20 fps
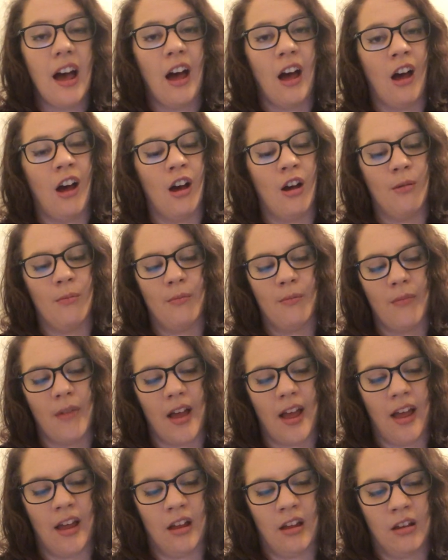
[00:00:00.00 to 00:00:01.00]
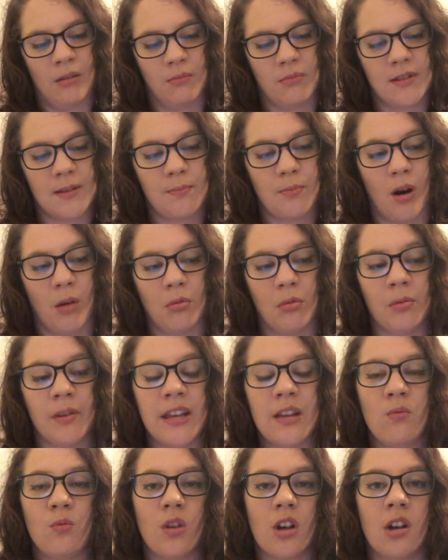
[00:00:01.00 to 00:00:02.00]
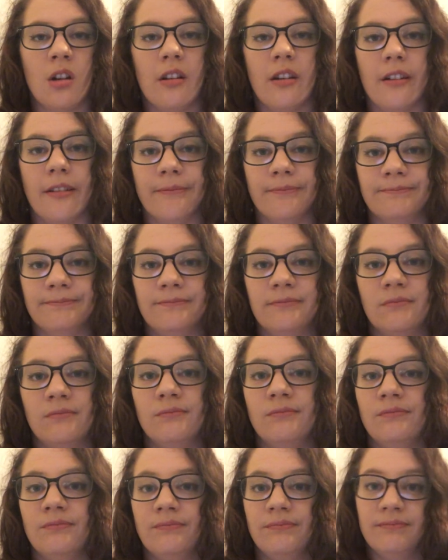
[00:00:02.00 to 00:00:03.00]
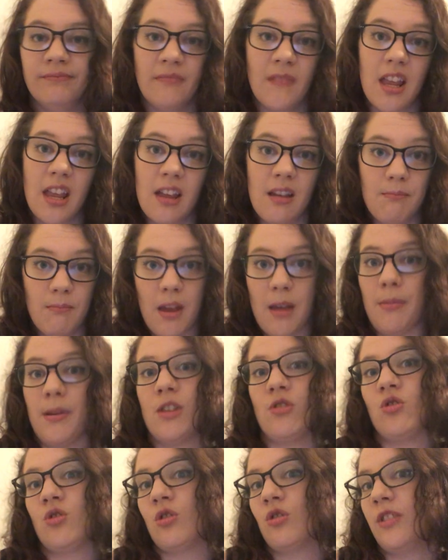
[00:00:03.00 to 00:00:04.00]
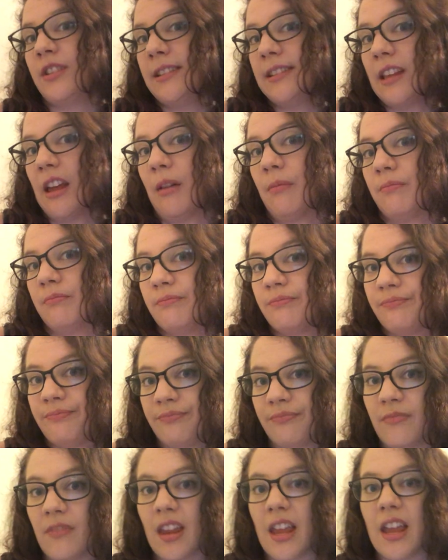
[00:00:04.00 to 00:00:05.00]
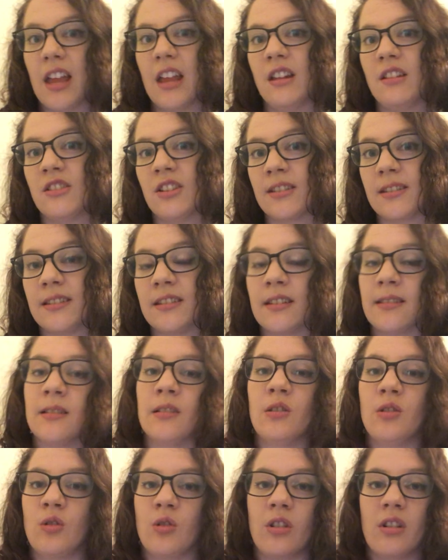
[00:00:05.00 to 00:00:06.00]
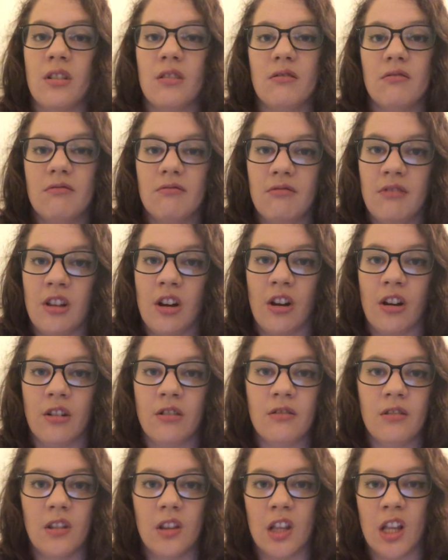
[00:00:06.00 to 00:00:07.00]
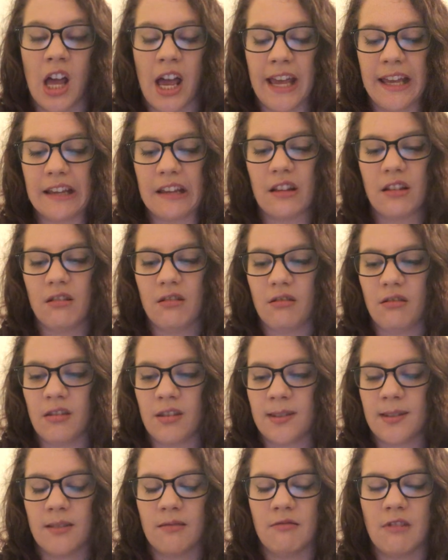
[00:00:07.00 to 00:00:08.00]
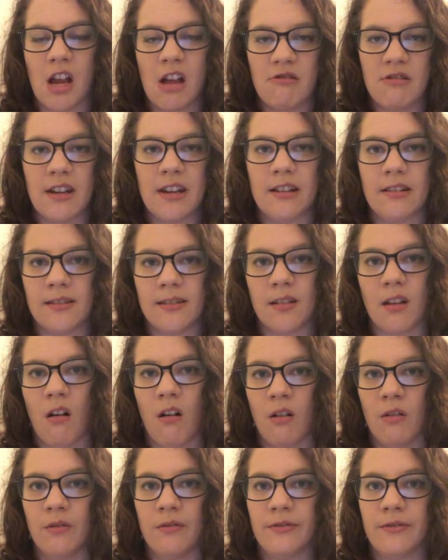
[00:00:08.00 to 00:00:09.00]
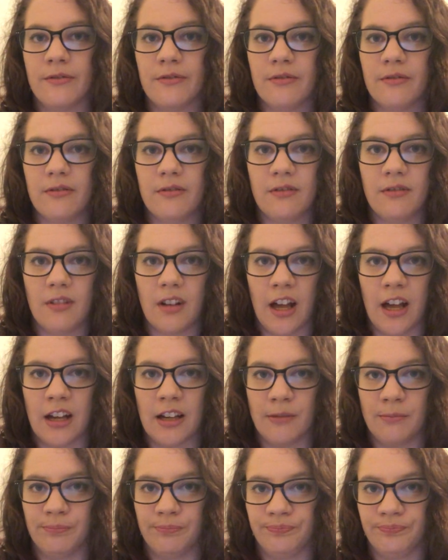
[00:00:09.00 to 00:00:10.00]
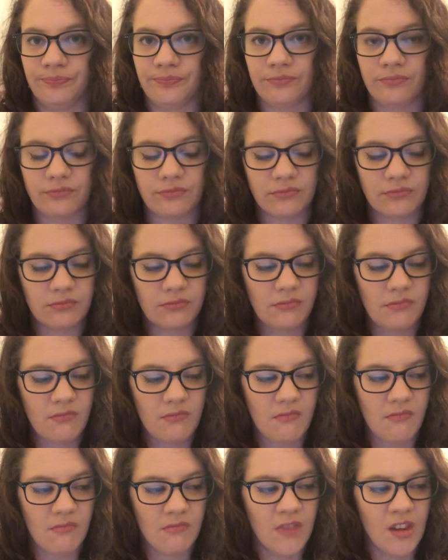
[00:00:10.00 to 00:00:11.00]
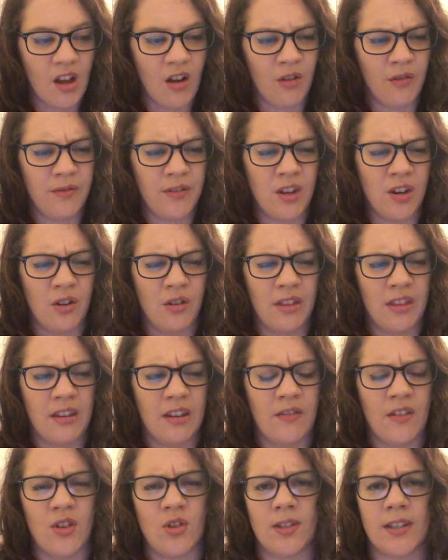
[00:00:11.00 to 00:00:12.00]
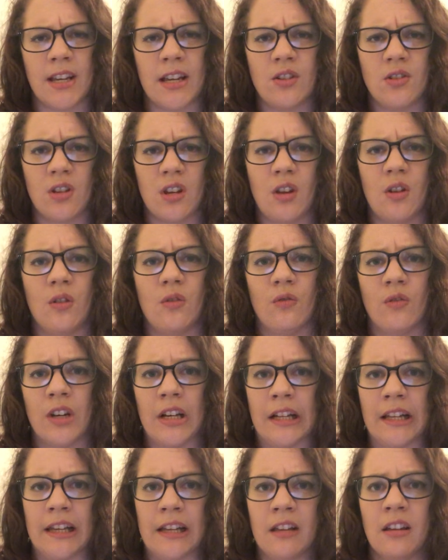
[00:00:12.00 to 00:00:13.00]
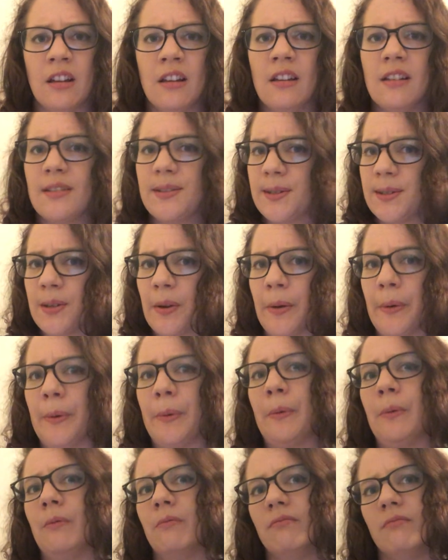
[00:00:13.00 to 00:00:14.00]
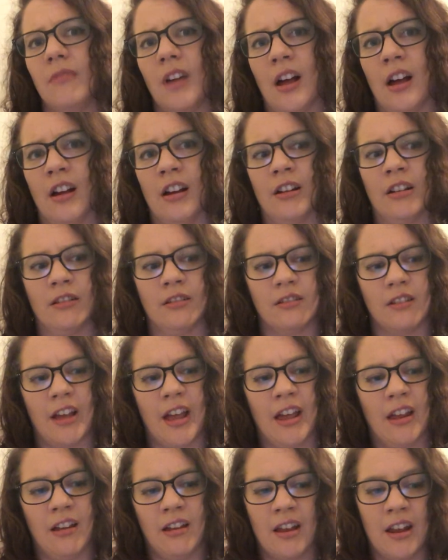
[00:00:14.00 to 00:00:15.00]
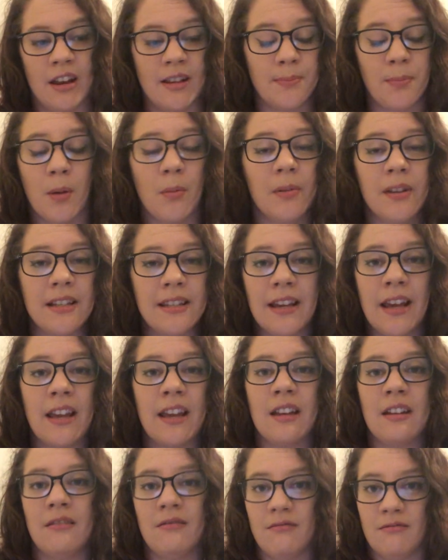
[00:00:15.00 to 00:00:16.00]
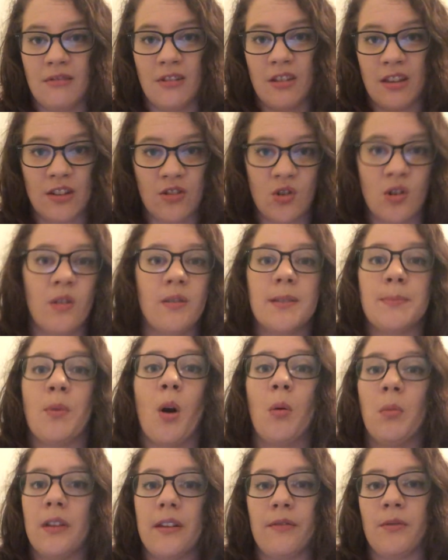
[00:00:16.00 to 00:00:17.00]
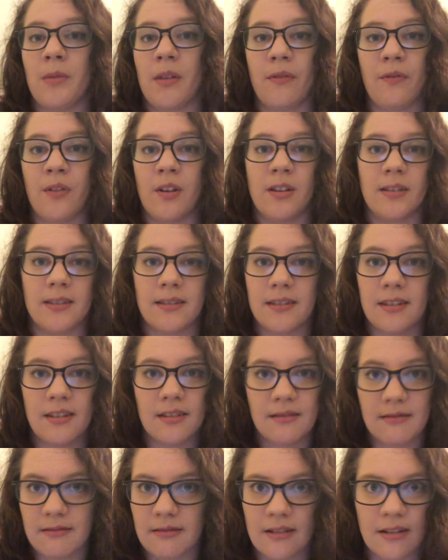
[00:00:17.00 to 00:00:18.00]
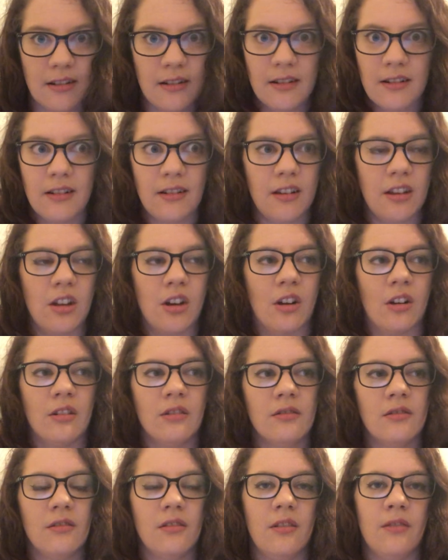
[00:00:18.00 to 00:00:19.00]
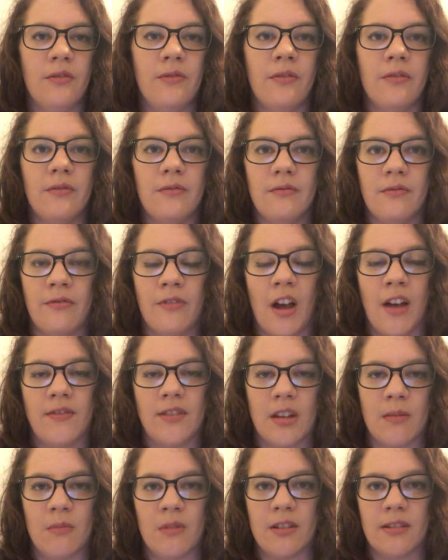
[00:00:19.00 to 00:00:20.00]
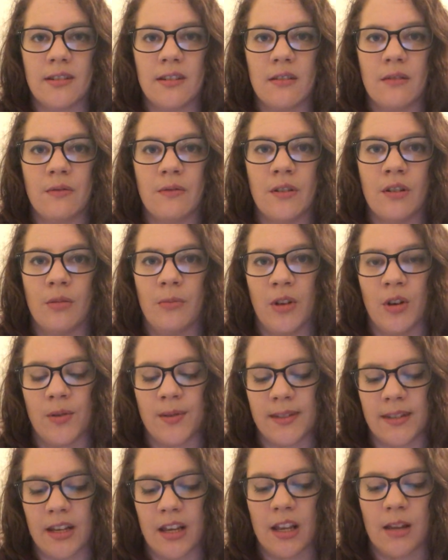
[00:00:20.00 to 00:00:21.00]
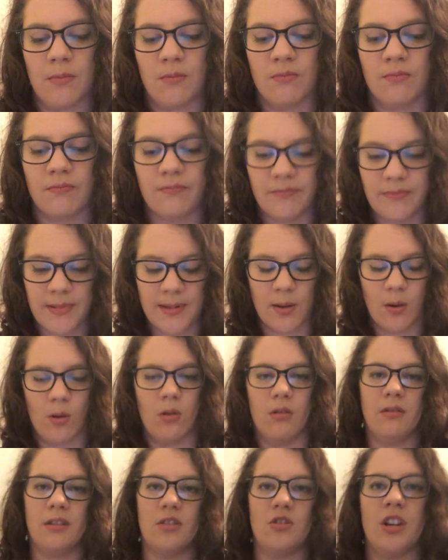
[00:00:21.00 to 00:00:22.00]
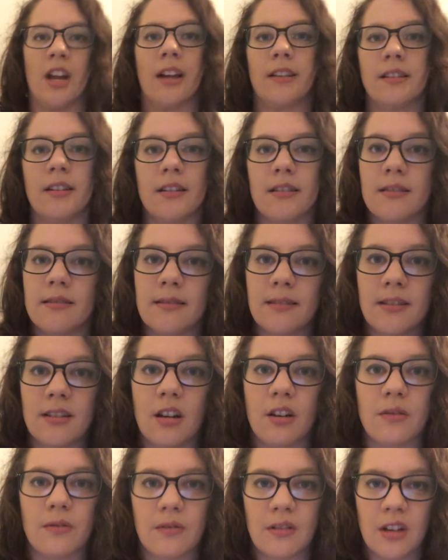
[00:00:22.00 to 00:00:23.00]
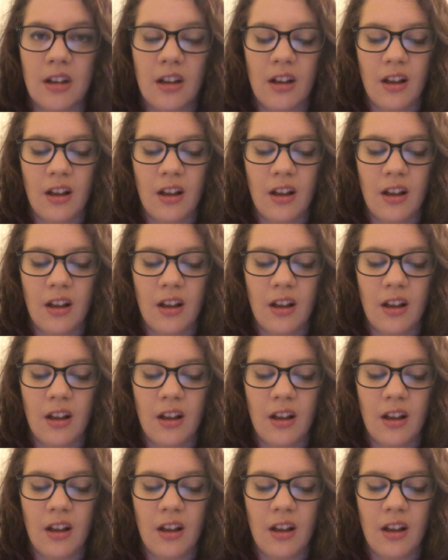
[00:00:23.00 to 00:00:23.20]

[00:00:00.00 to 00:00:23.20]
And it's probably in Wakanda. Maybe in Shuri's lab. It just doesn't look, you know, like the surroundings of you know, the Avengers HQ, really. So, and it's probably taken, you know, that shot's probably from the first, you know, 5-10 minutes of the film, you know, seeing him so dejected and stuff.